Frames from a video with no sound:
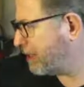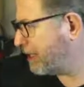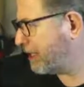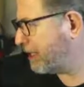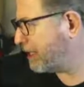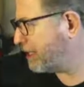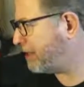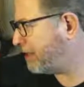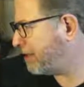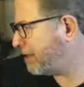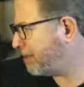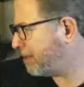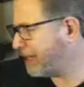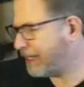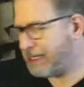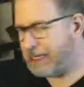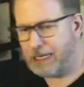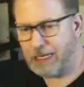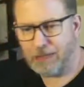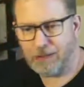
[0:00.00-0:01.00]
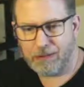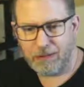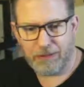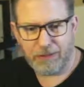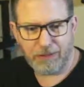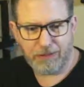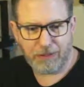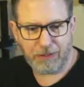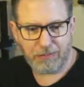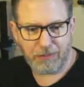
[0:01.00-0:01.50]
at Cura right now. Let
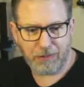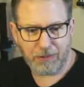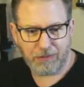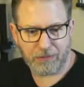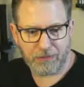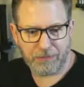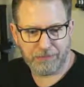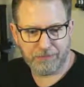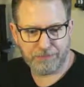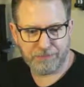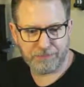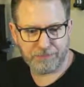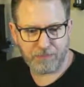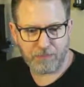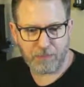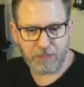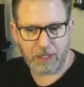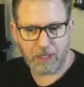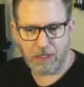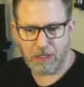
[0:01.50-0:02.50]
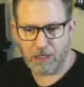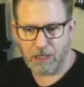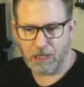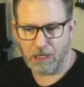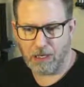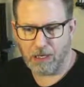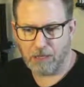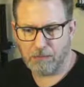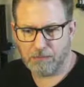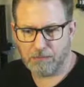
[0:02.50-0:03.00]
me flip over.
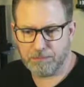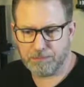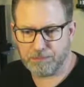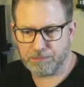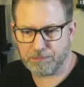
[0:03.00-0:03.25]
And